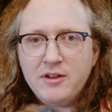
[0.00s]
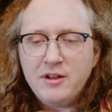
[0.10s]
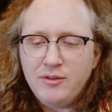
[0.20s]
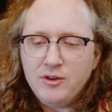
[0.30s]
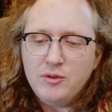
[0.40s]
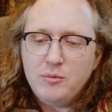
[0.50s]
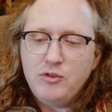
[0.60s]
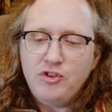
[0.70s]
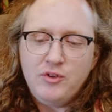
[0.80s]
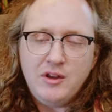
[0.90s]
and if you're
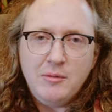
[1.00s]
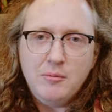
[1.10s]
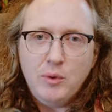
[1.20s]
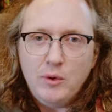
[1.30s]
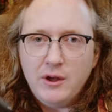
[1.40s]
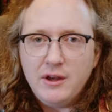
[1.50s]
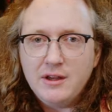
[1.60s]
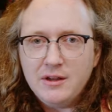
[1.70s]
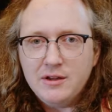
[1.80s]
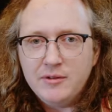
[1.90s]
shooting it more like
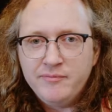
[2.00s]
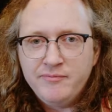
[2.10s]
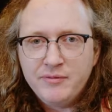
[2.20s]
a,